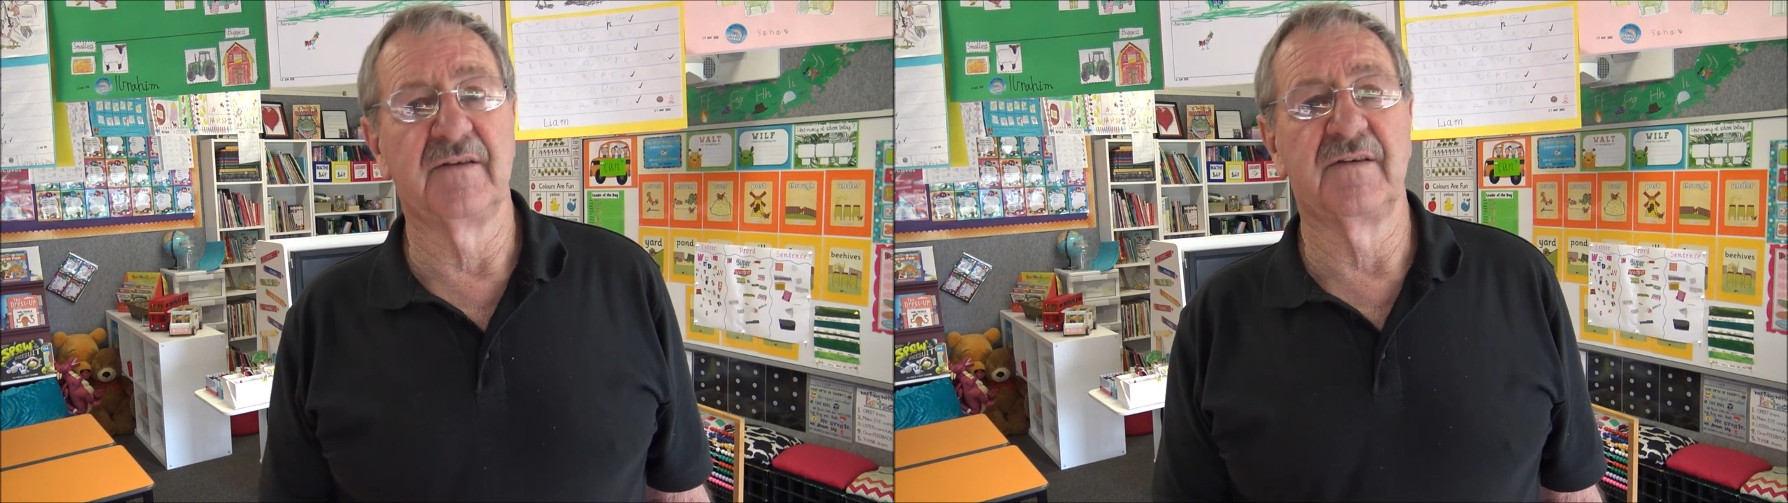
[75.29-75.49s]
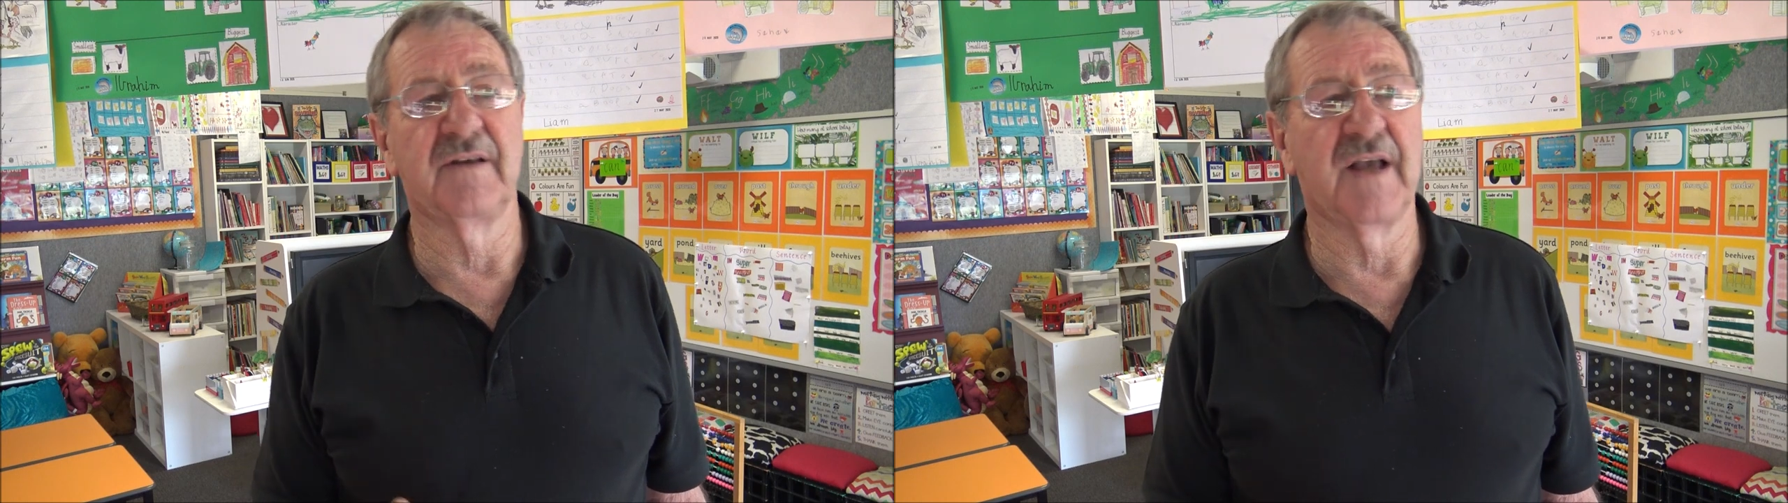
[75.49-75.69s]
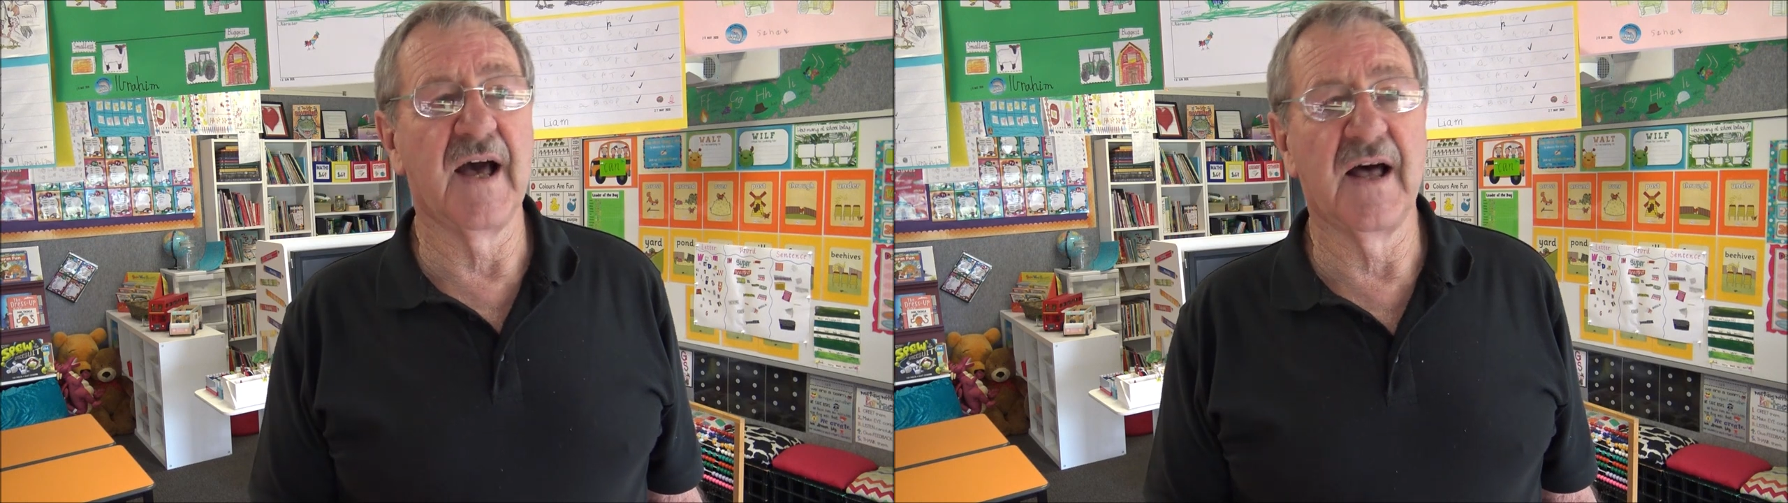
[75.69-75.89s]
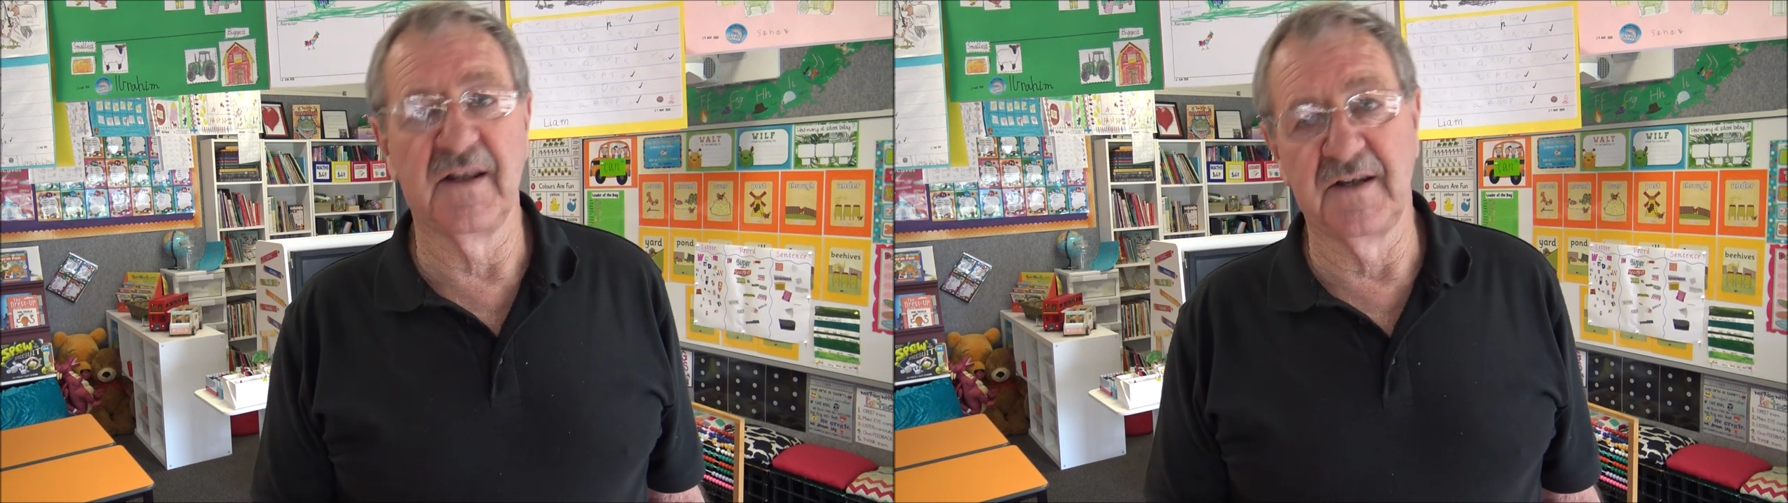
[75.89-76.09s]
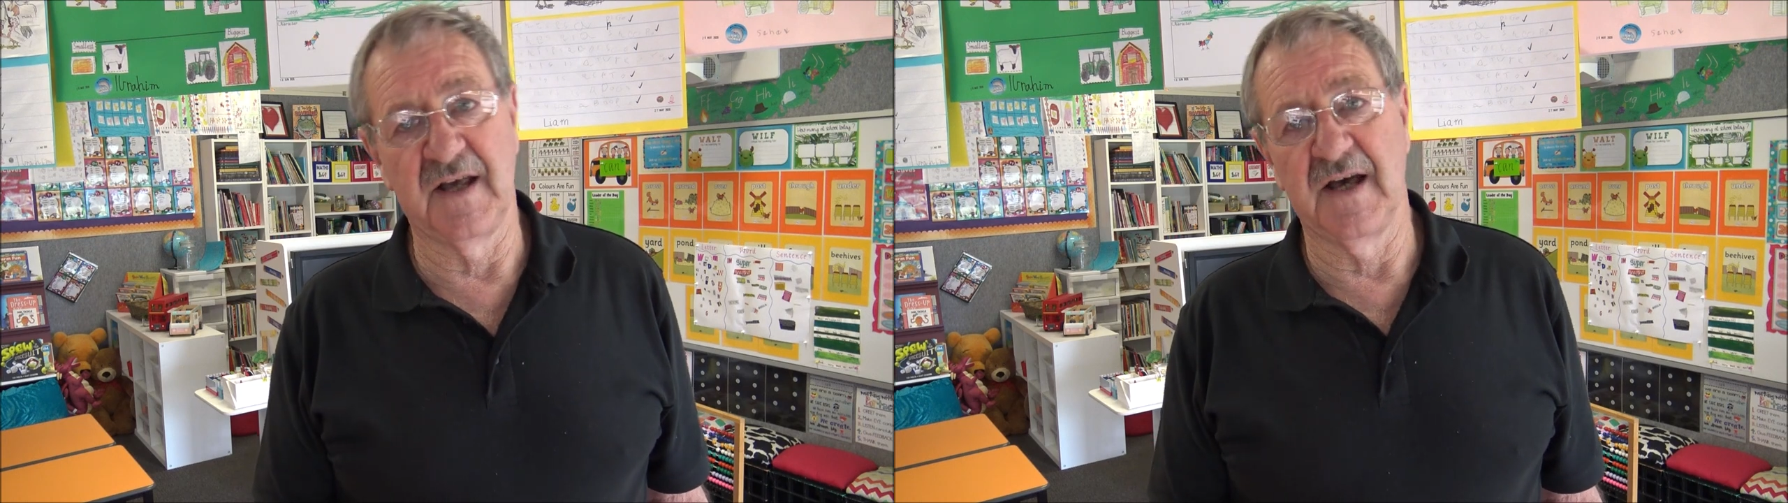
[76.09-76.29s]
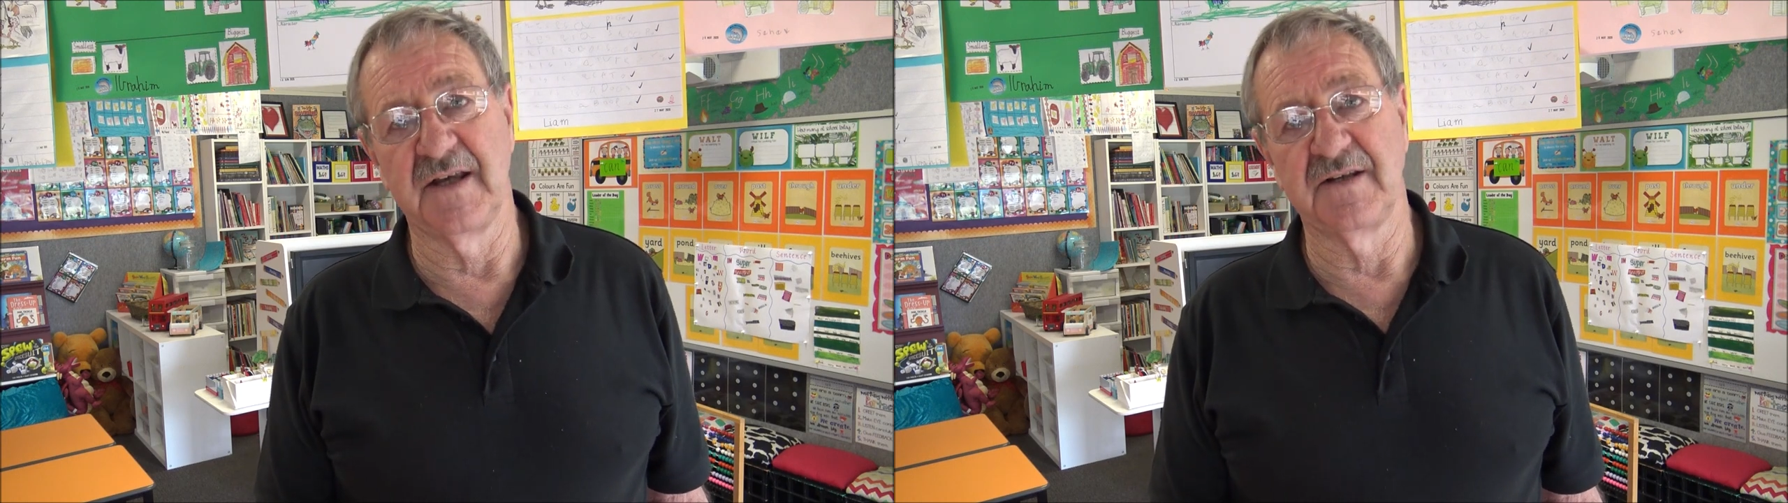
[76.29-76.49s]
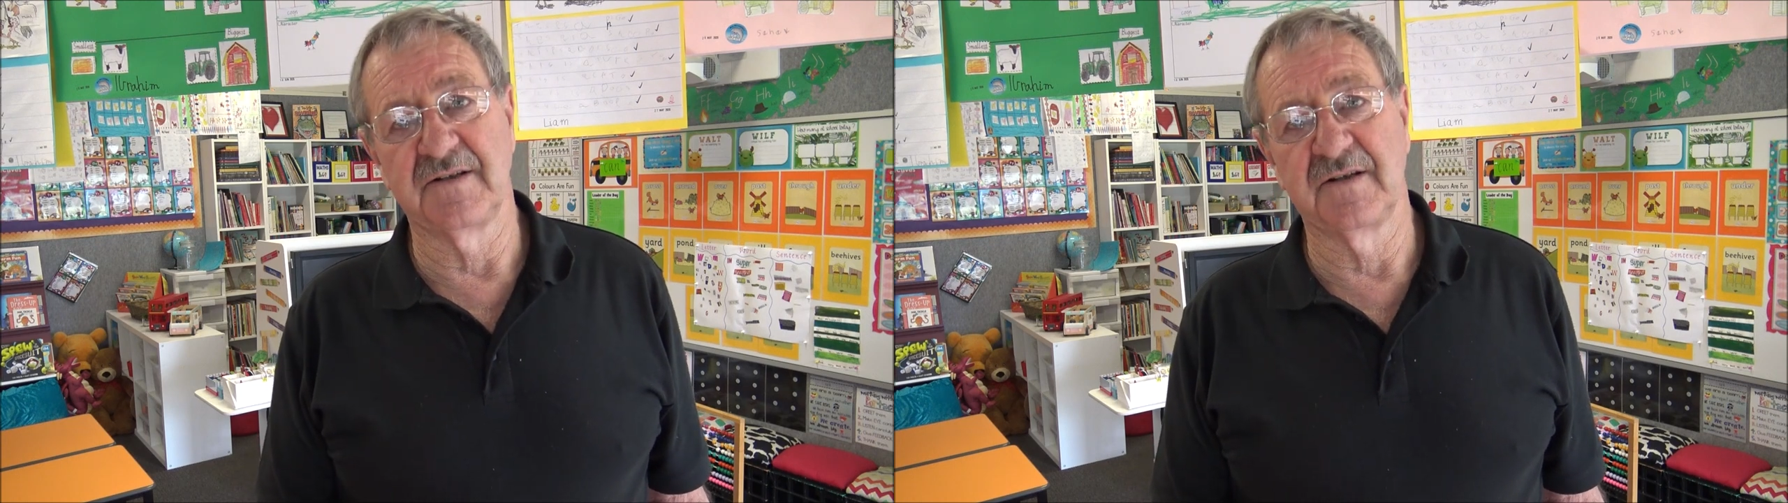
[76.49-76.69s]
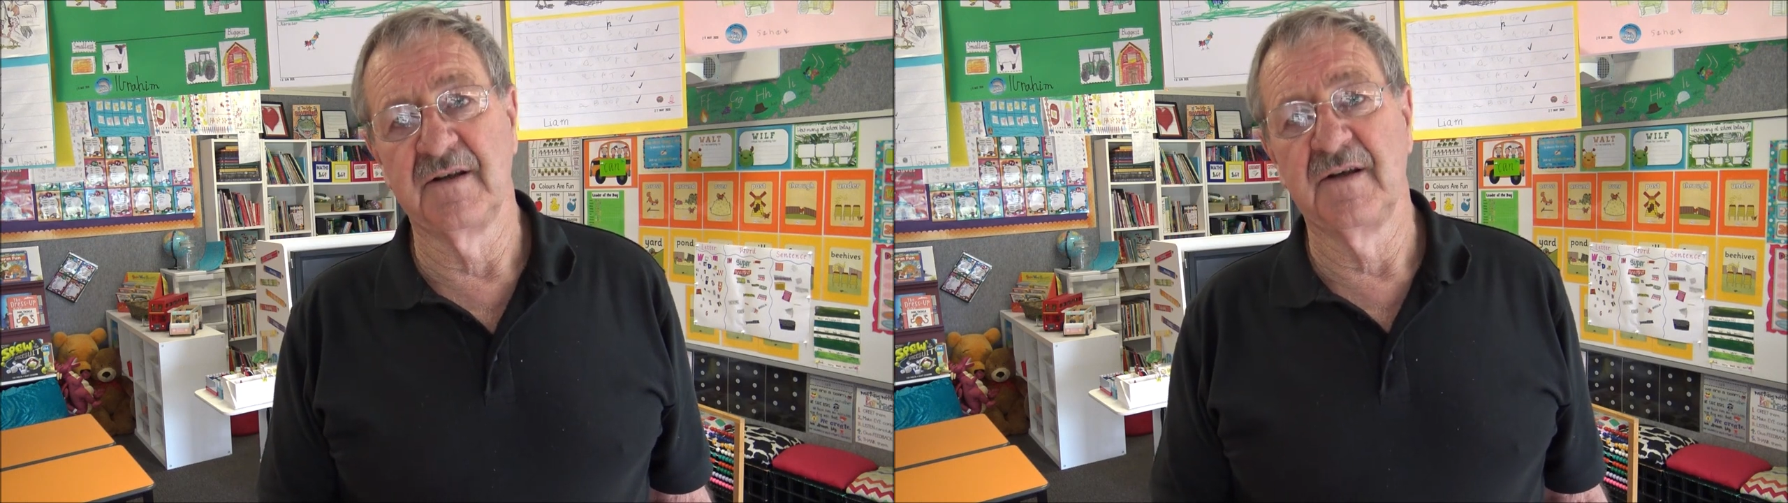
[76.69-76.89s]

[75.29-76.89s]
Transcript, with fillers: the gala days,